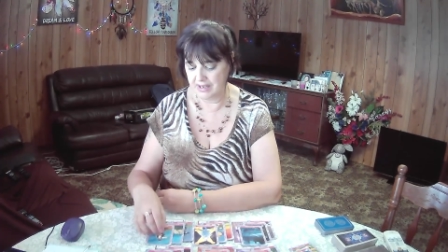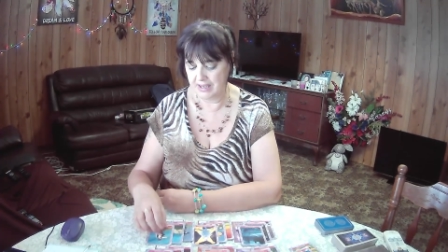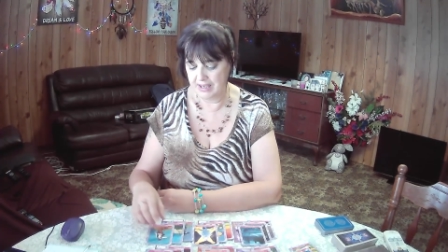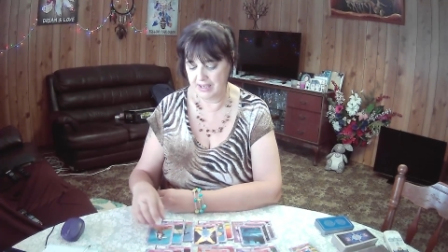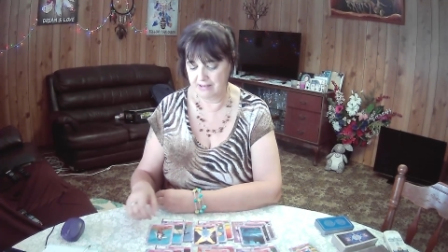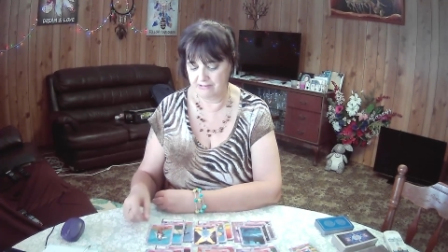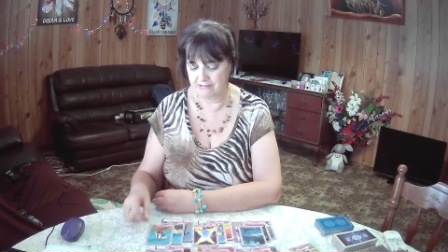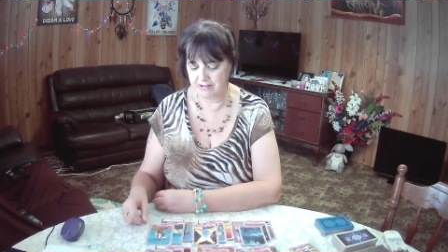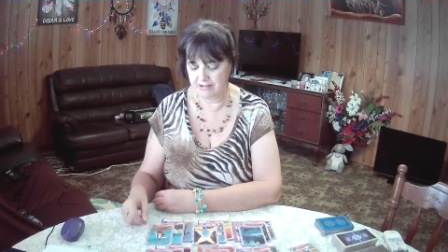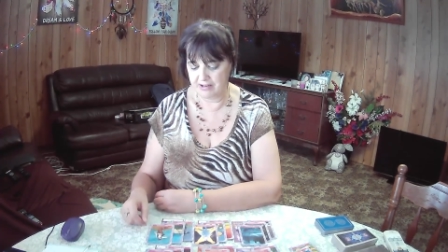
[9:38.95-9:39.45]

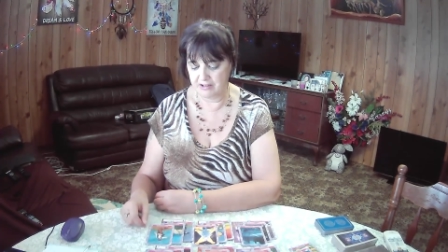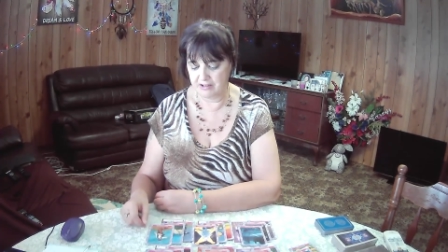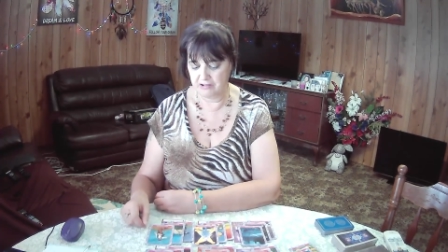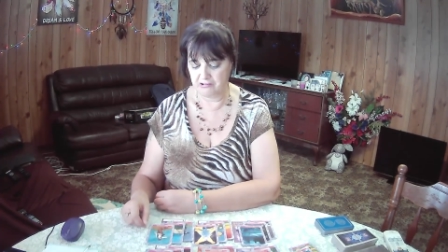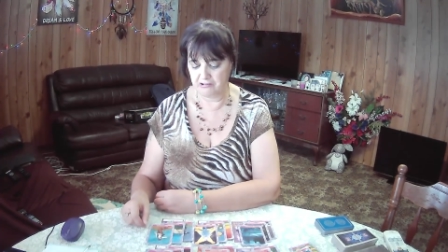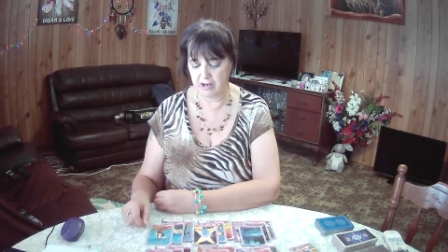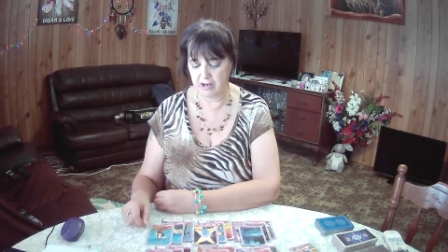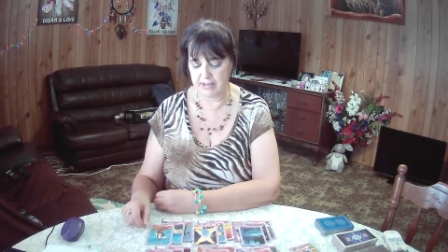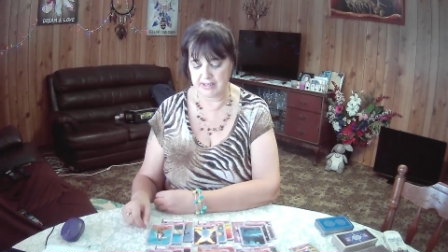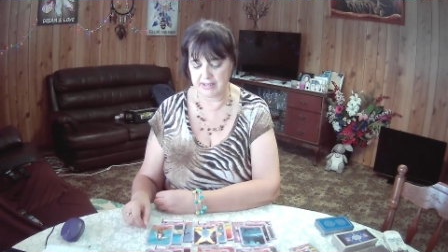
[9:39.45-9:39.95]
here it is
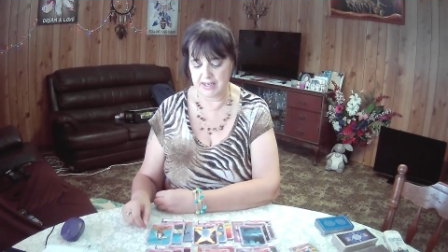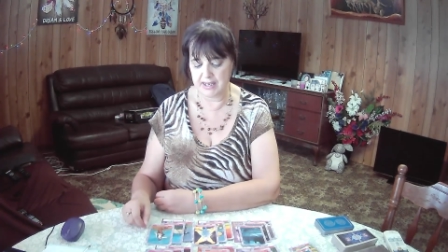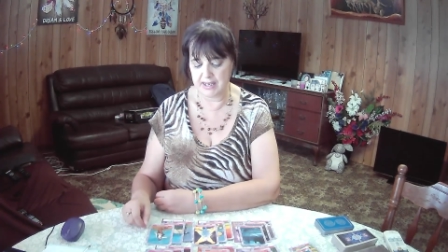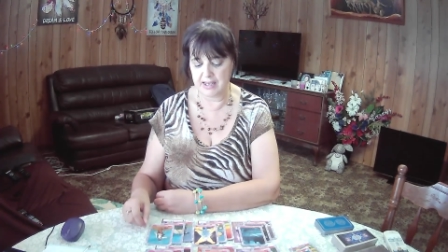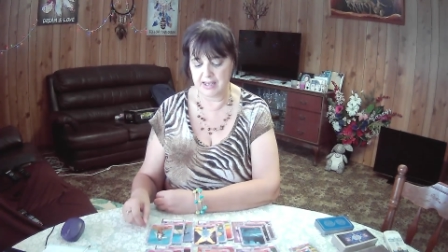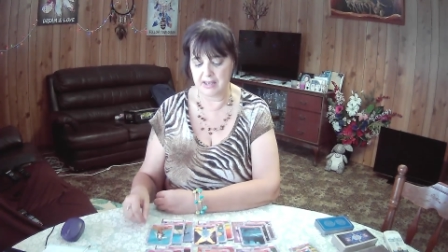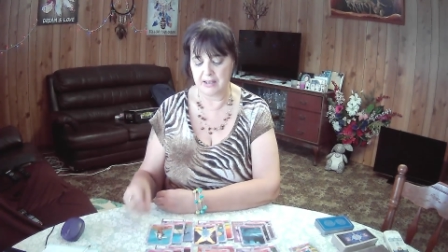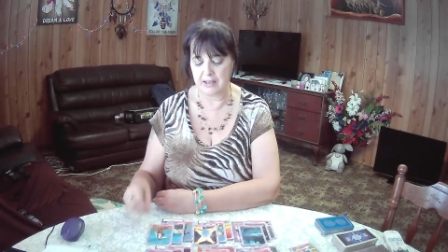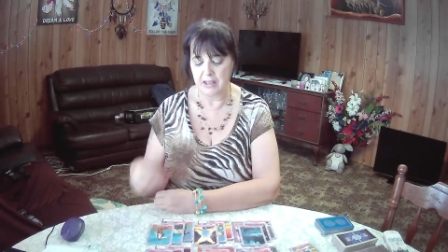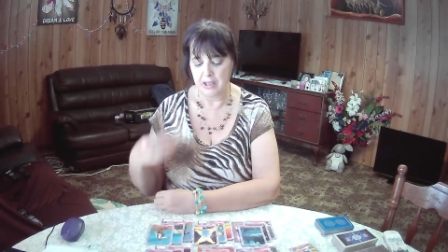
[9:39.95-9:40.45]
right
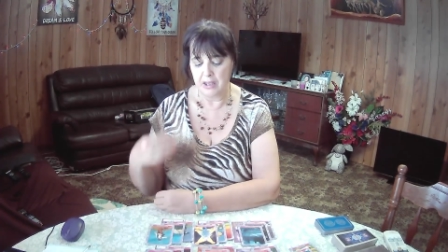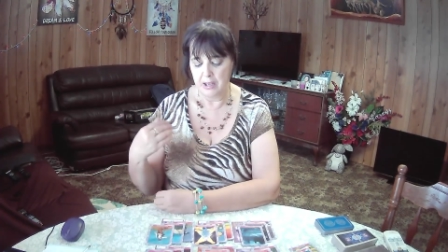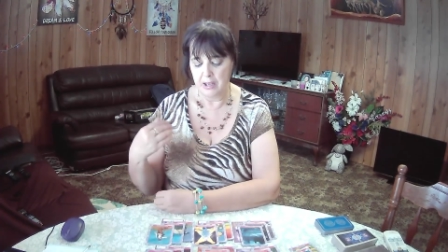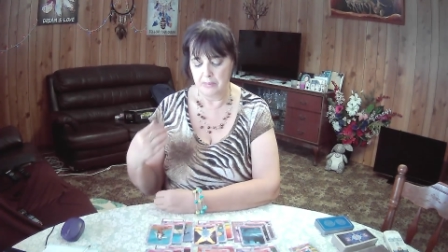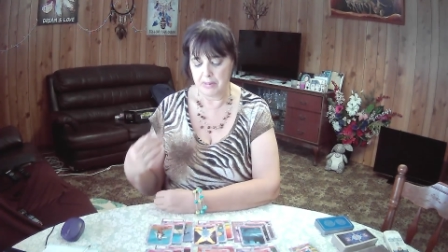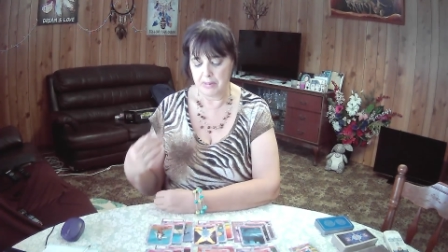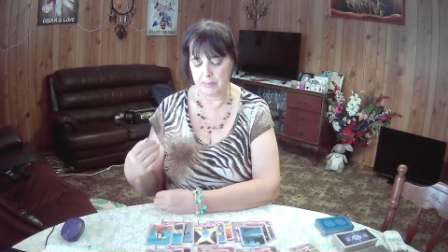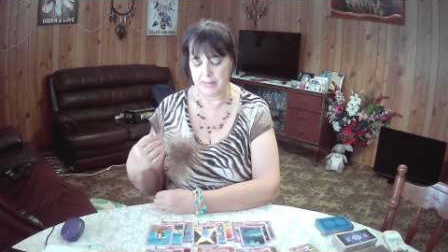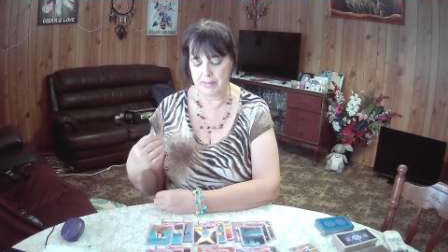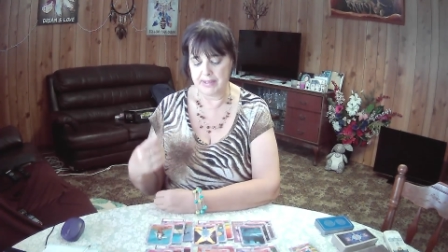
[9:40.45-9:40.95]
here
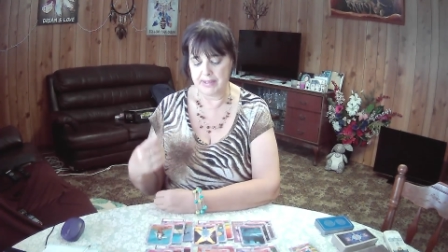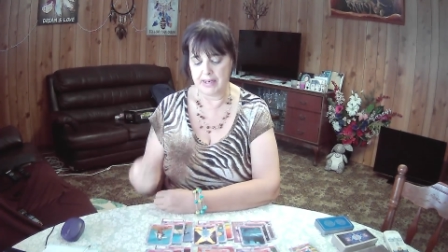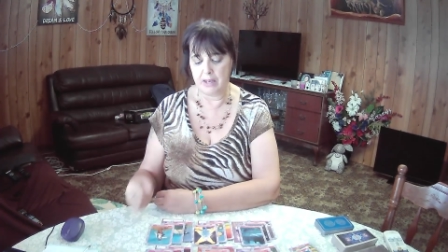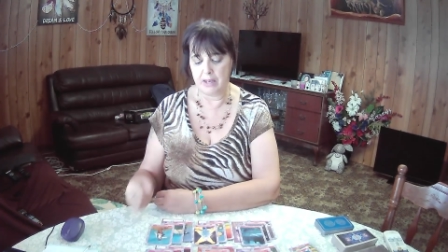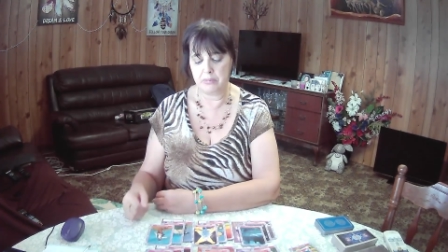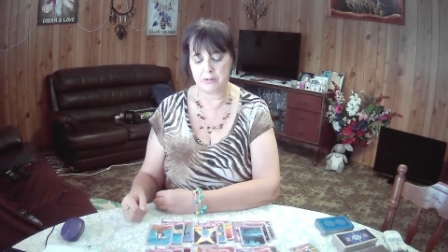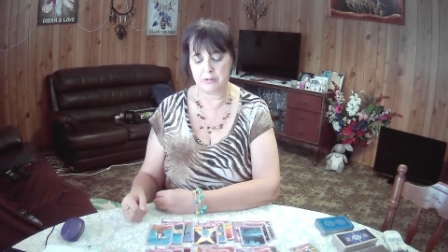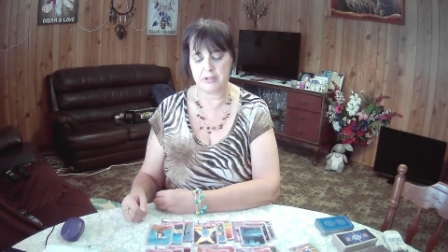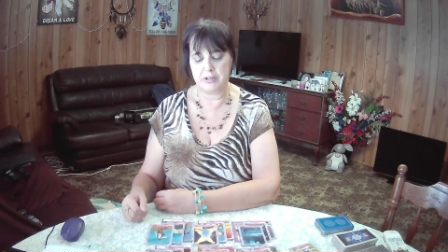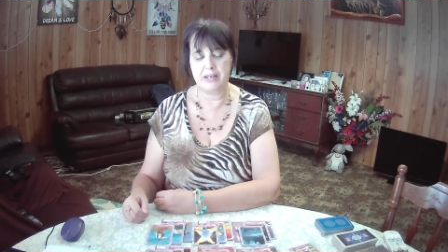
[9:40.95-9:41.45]
but being
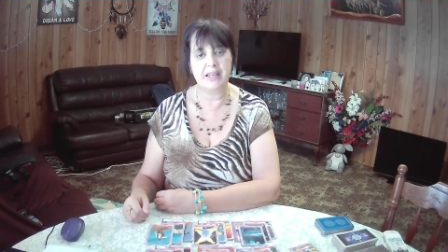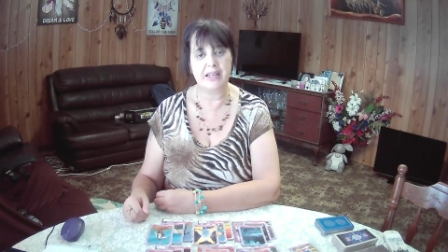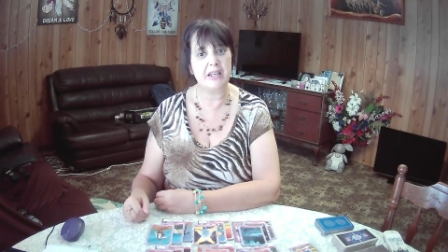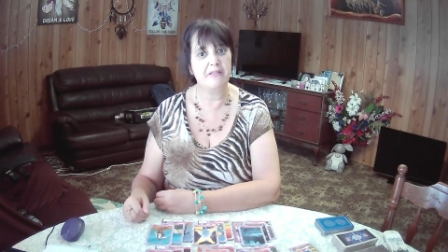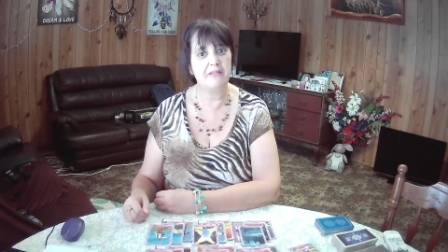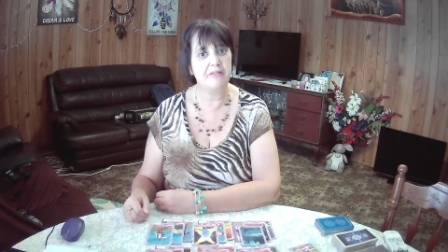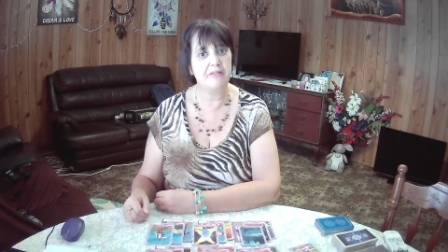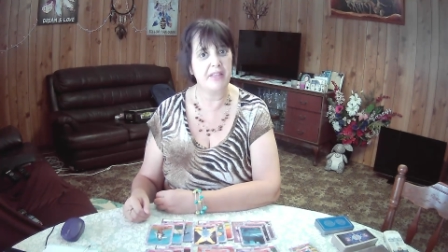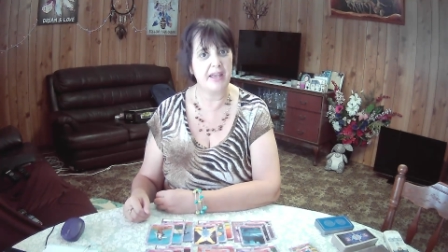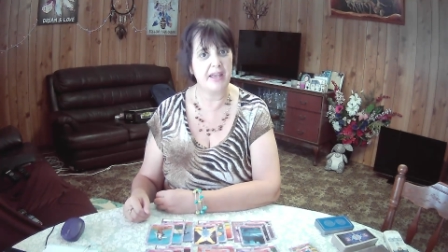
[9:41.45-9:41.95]
able to
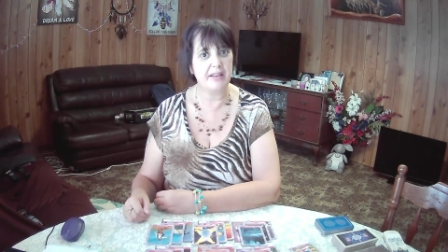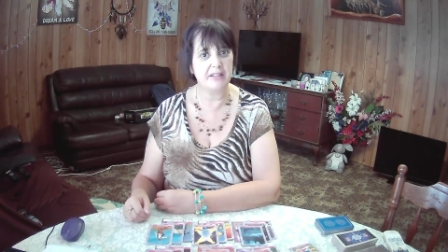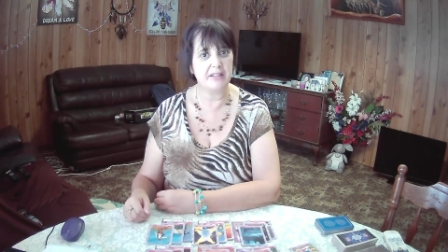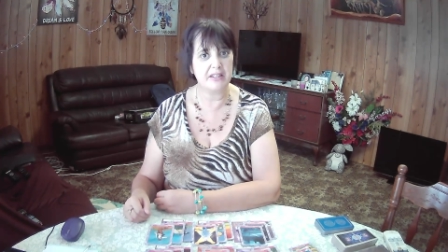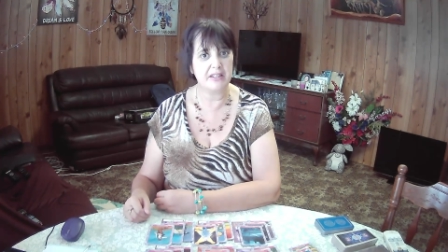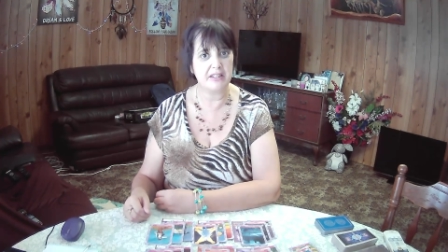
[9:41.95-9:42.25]
leave that